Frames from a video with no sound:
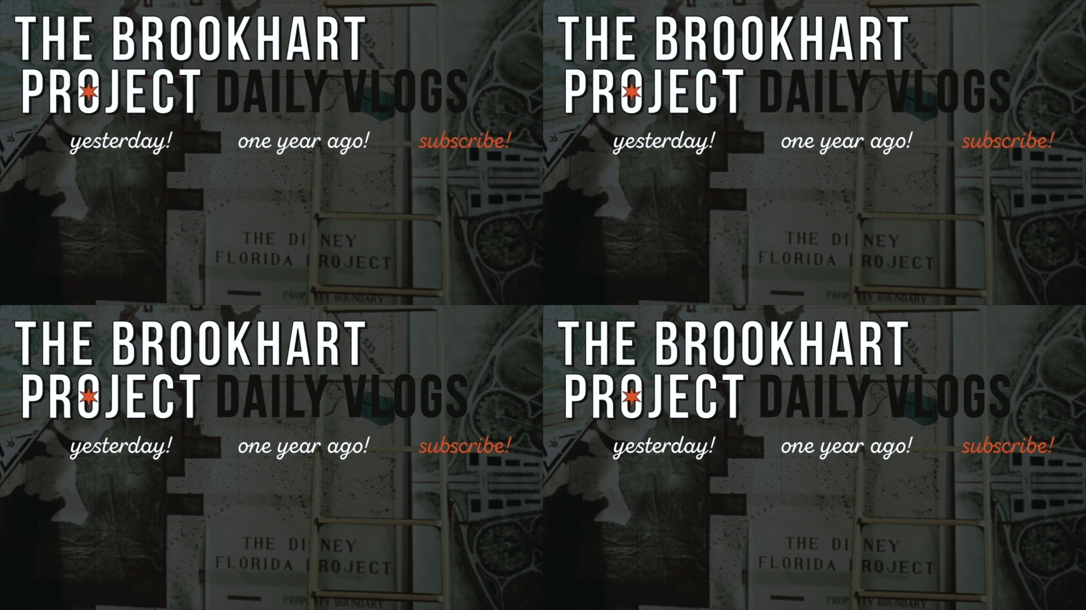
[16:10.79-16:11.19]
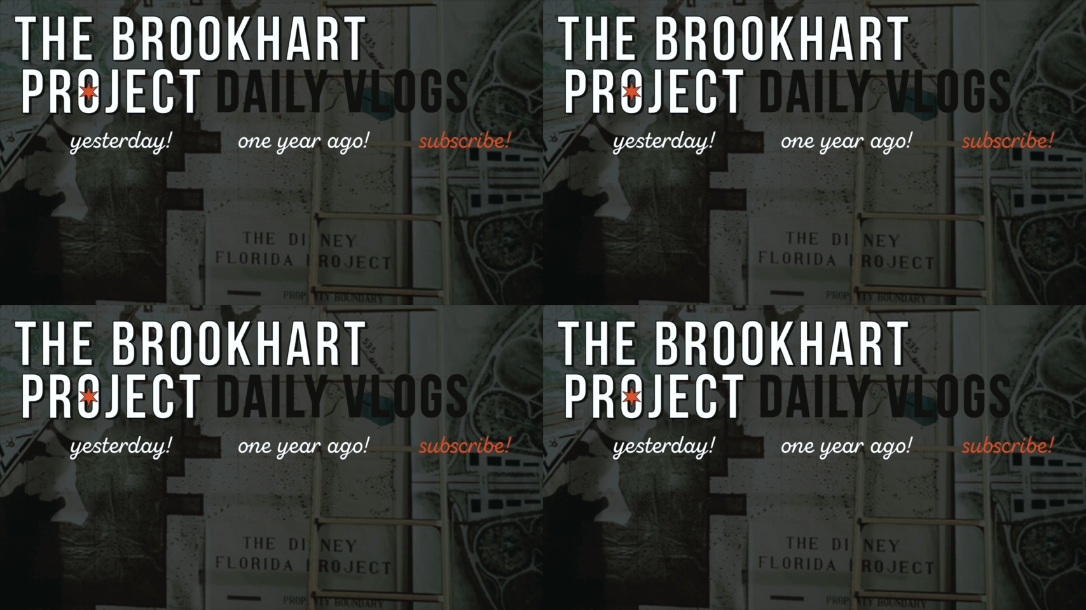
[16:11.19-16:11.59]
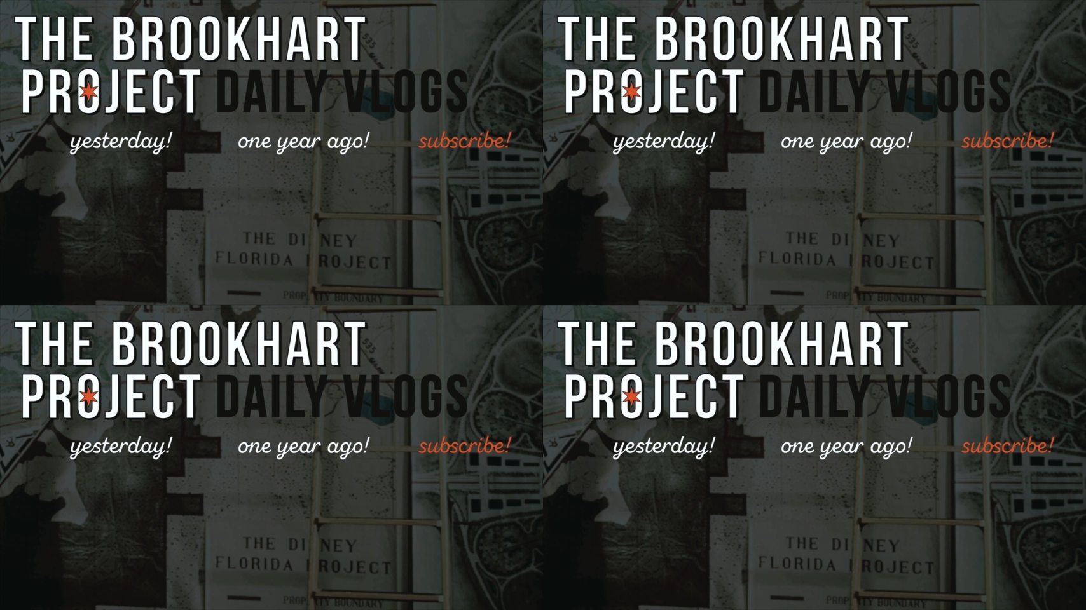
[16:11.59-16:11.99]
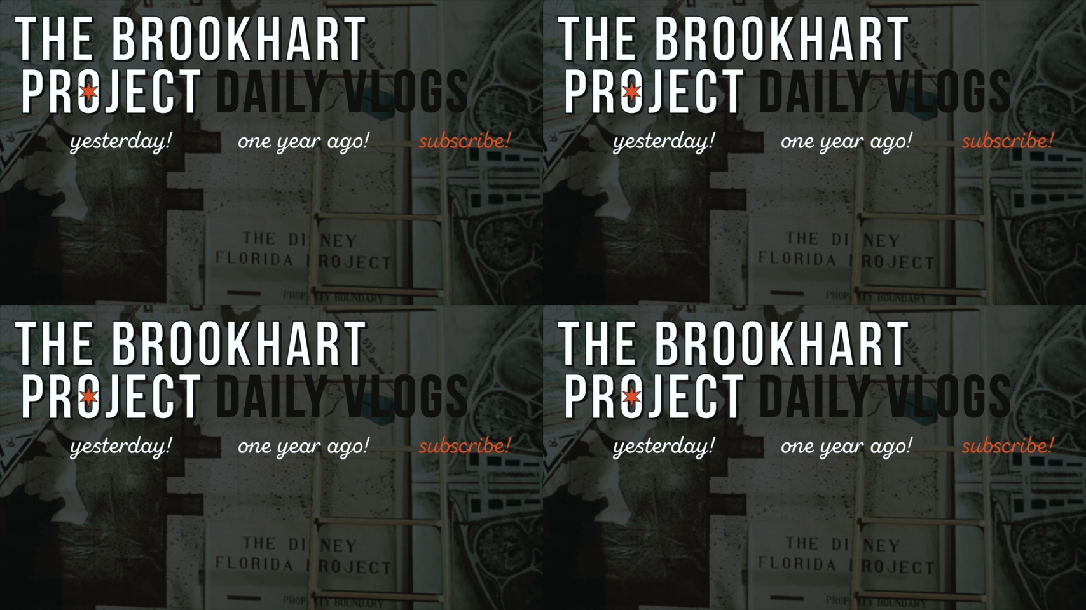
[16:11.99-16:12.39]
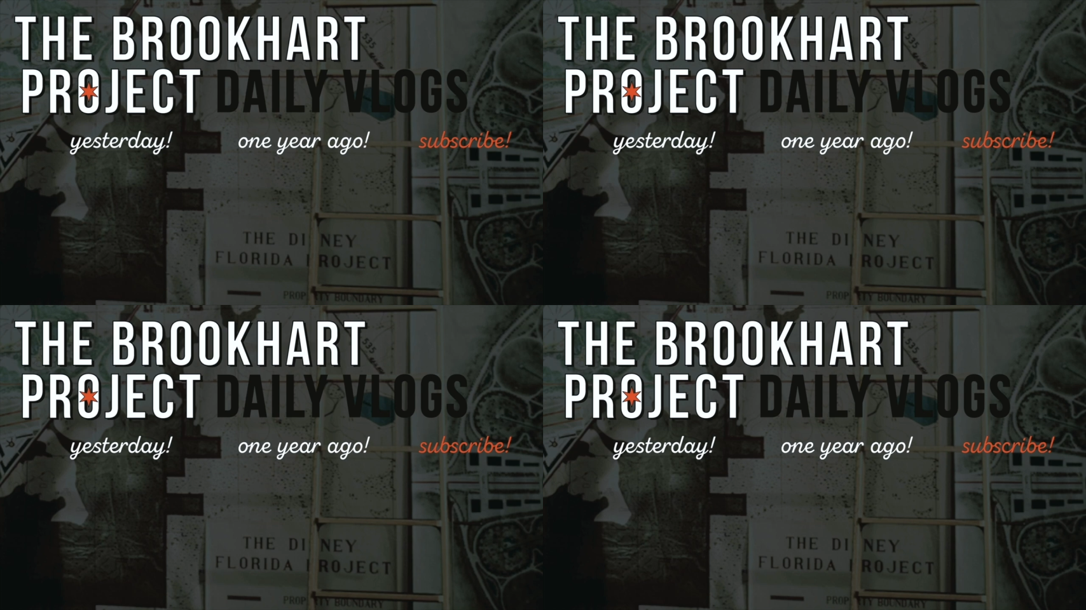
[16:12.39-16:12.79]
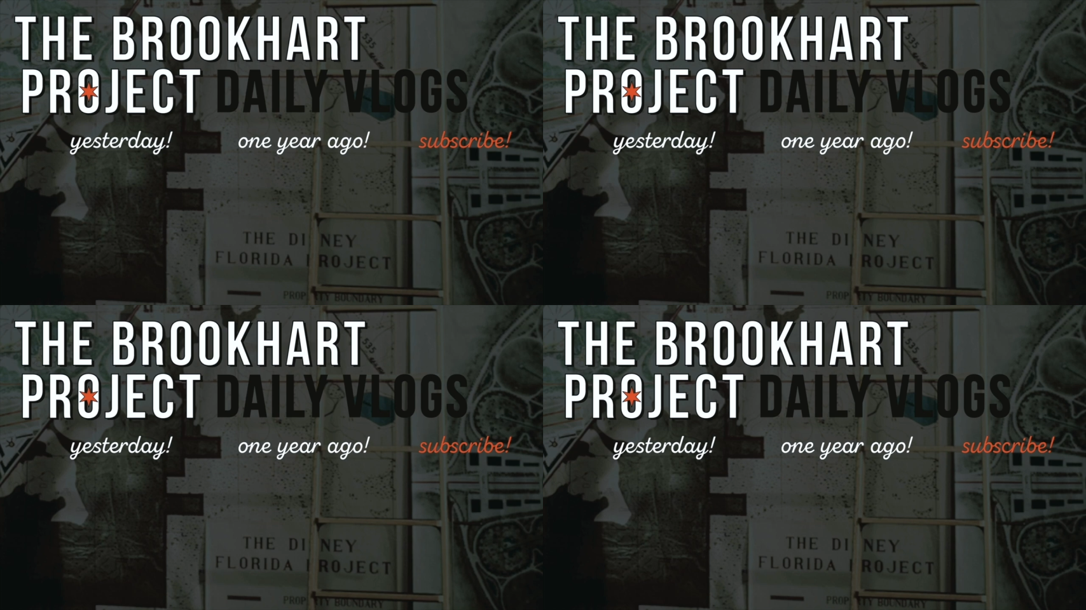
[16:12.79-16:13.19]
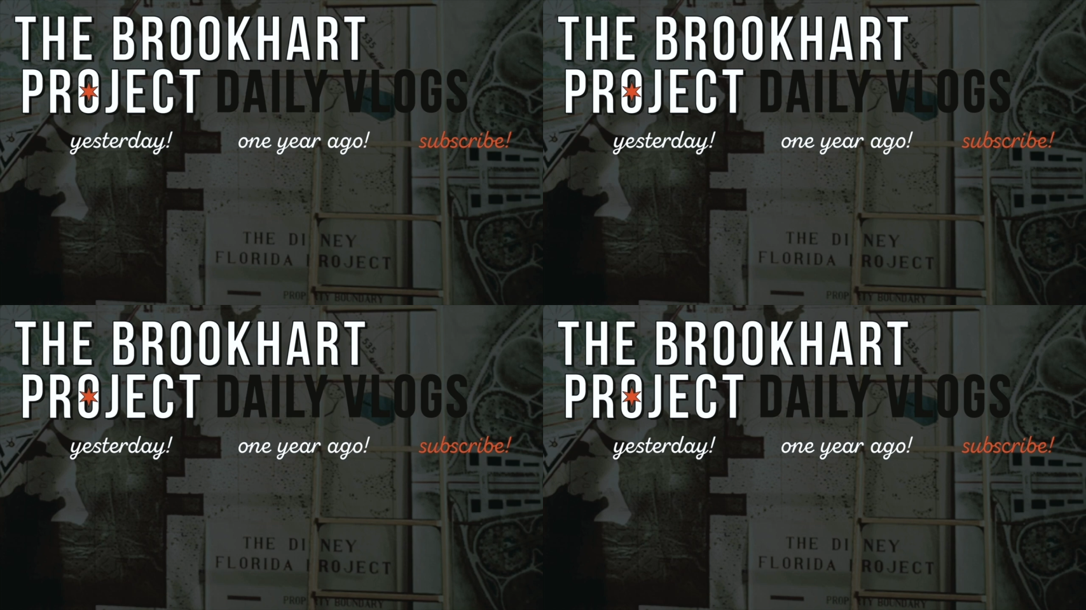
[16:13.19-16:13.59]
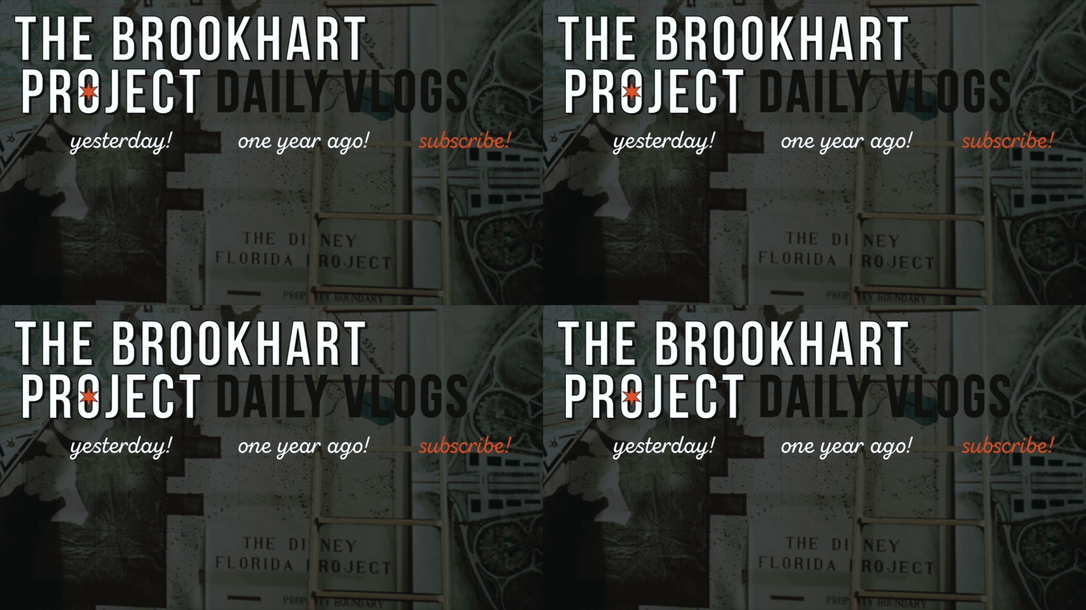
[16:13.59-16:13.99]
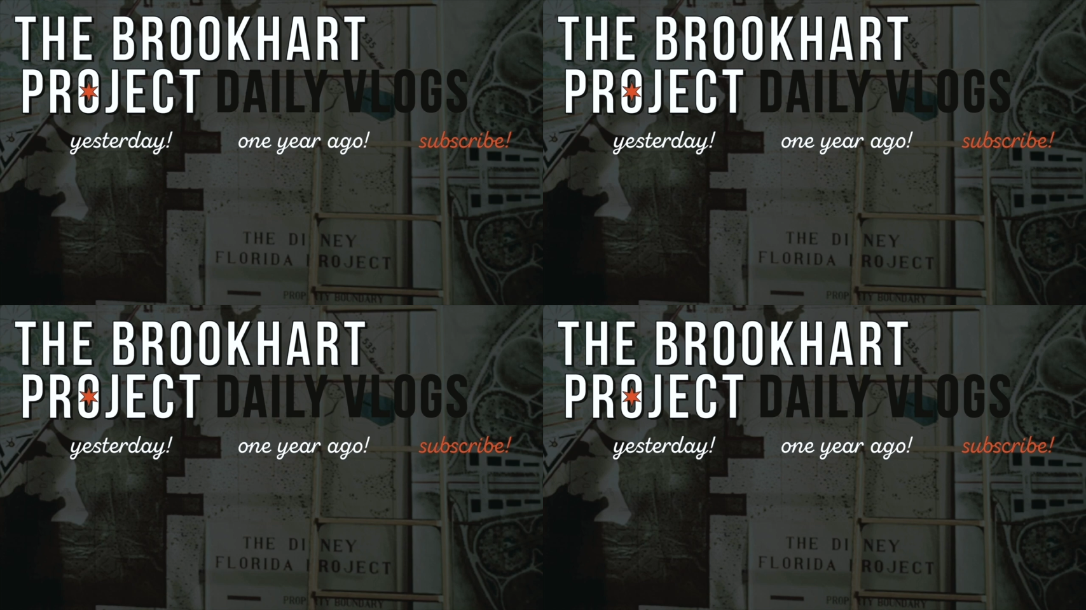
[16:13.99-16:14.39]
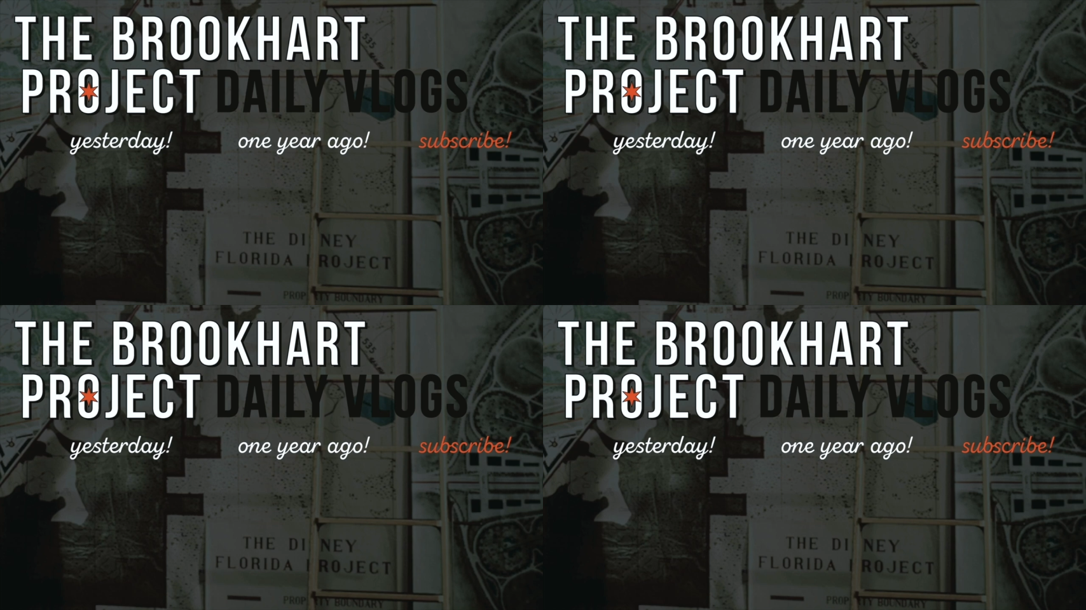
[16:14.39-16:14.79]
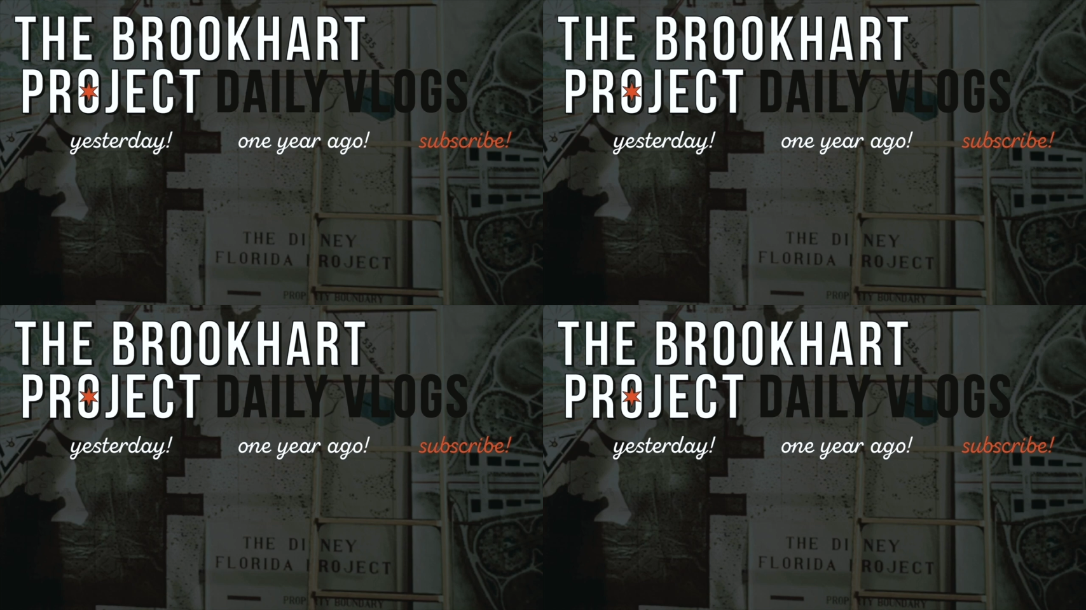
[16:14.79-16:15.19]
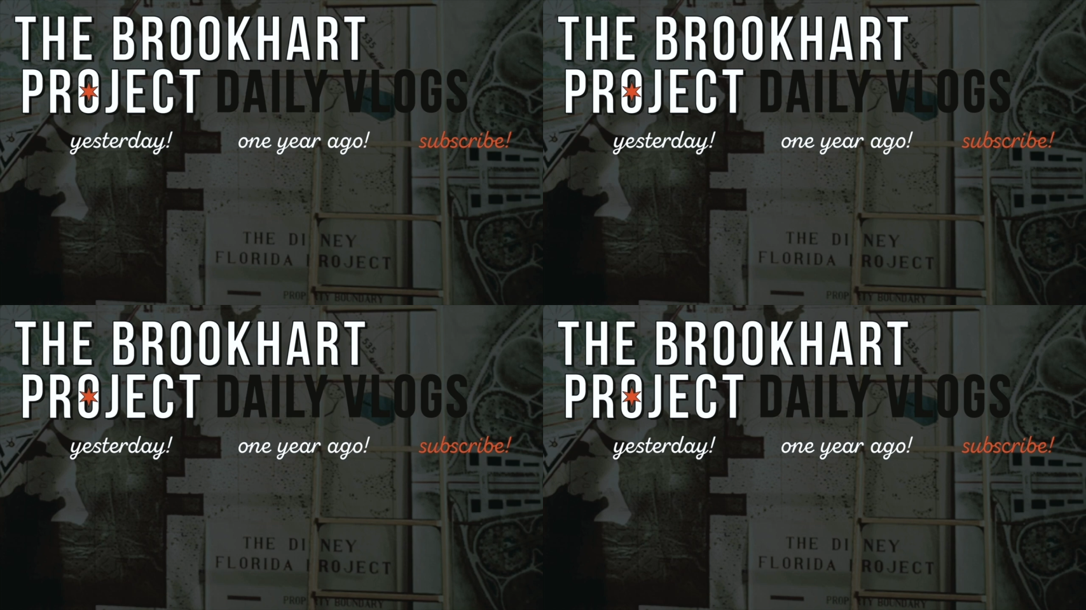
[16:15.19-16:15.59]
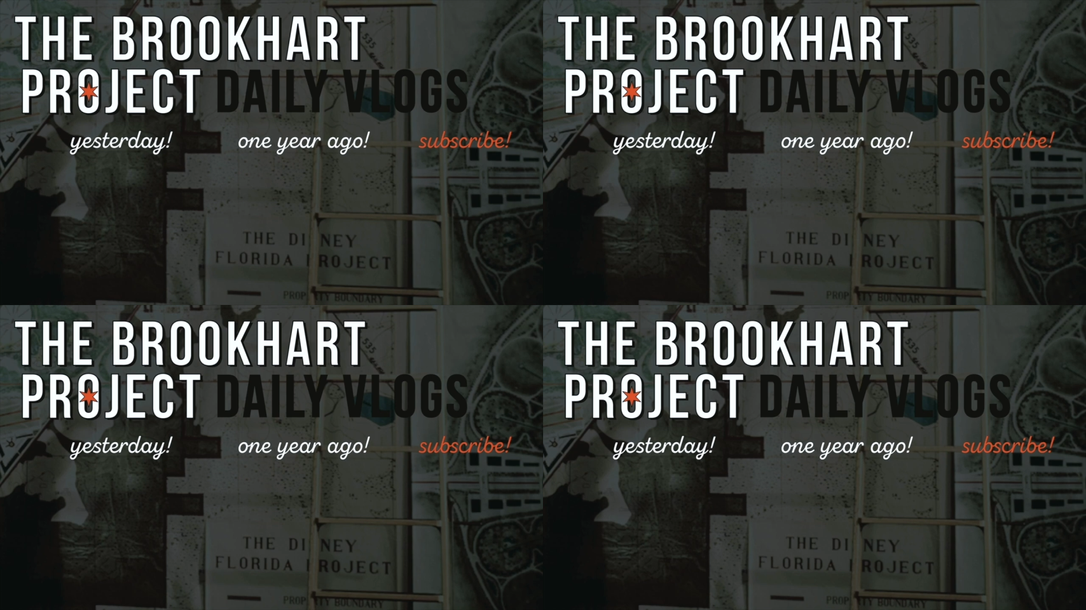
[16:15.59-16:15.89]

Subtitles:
(no speaker visible)